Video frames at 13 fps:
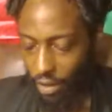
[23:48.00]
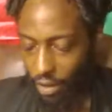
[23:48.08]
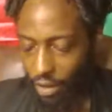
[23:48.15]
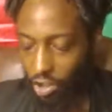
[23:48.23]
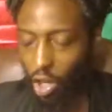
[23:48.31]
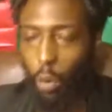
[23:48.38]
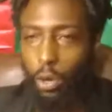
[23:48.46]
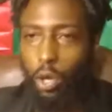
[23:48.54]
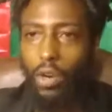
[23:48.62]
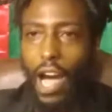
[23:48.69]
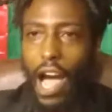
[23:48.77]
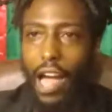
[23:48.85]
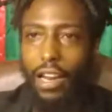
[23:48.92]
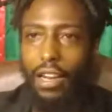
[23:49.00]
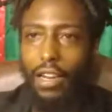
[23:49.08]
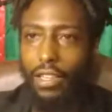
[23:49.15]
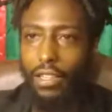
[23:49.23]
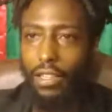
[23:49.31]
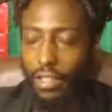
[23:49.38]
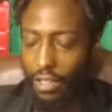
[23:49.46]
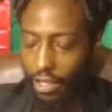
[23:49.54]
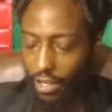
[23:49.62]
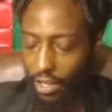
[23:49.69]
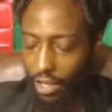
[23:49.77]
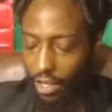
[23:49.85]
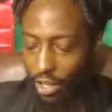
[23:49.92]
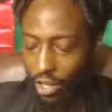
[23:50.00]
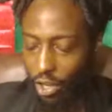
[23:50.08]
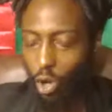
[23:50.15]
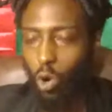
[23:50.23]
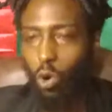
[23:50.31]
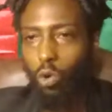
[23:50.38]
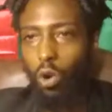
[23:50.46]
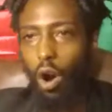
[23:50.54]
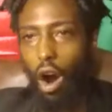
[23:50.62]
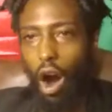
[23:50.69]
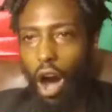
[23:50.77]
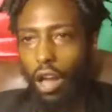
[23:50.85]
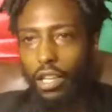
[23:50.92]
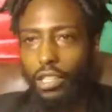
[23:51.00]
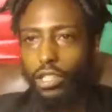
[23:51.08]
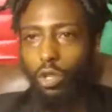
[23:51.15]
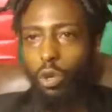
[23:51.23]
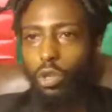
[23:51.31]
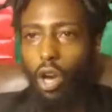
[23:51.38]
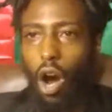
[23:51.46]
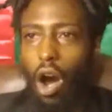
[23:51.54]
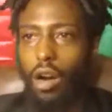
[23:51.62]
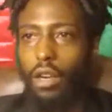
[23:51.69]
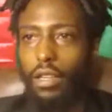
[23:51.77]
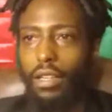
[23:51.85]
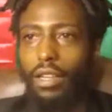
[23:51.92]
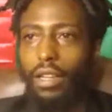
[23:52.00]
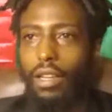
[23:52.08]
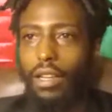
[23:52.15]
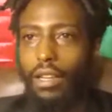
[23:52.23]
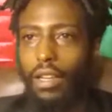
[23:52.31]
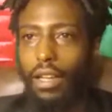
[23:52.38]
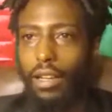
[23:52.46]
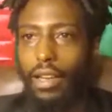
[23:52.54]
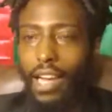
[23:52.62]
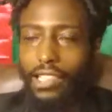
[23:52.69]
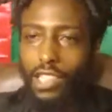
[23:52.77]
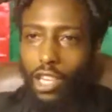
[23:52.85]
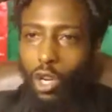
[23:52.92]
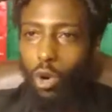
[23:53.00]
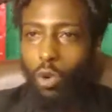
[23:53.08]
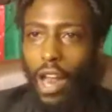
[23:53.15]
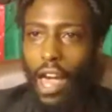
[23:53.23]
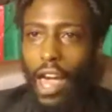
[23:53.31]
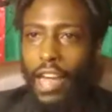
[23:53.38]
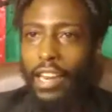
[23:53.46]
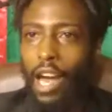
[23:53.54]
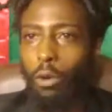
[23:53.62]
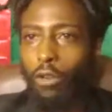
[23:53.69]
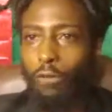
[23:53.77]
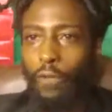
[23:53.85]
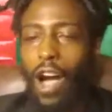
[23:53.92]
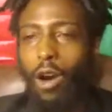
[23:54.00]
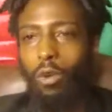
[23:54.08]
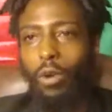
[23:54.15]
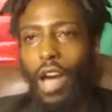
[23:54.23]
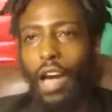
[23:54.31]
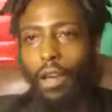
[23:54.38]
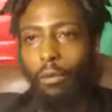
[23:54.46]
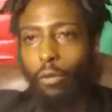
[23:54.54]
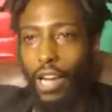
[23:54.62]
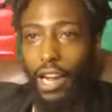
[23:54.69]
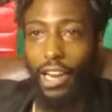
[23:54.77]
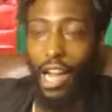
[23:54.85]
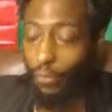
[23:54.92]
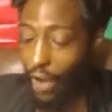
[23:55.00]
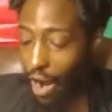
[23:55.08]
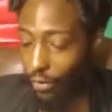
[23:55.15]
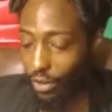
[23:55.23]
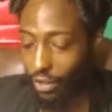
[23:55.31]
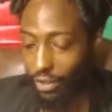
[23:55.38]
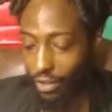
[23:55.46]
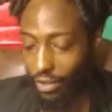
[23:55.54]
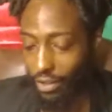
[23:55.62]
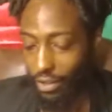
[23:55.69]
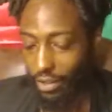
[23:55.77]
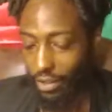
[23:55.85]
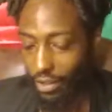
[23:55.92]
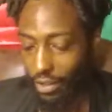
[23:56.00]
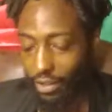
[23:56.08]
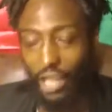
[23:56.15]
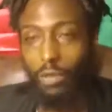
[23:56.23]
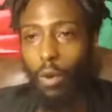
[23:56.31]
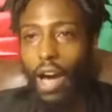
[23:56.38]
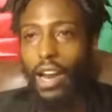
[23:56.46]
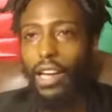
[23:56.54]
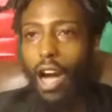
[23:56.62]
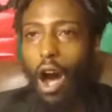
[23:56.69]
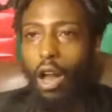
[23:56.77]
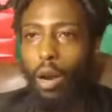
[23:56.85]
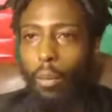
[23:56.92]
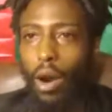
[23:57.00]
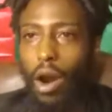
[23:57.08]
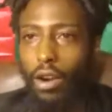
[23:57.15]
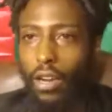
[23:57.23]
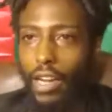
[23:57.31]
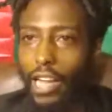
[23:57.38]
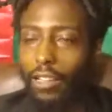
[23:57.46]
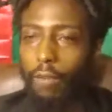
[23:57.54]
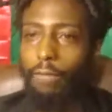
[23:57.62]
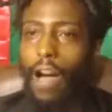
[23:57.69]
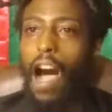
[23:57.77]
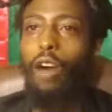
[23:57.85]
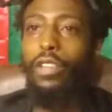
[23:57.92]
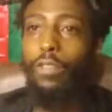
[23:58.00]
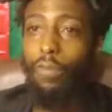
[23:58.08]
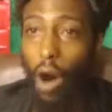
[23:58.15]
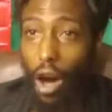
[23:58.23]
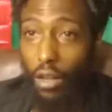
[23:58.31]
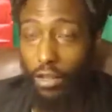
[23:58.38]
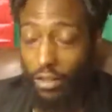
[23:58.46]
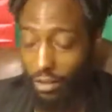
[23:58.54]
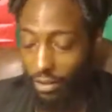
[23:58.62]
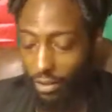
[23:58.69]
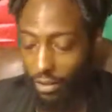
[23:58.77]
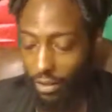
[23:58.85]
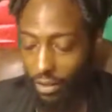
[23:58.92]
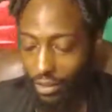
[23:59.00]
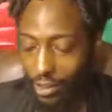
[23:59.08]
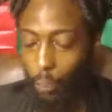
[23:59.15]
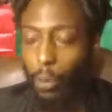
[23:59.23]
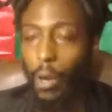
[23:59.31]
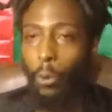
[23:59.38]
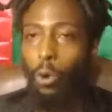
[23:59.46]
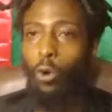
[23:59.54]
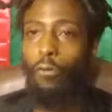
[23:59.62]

So when you got New Orleans, New York, that's the new land that was found when they left Africa. That's why they call America, they got the founding fathers, the people who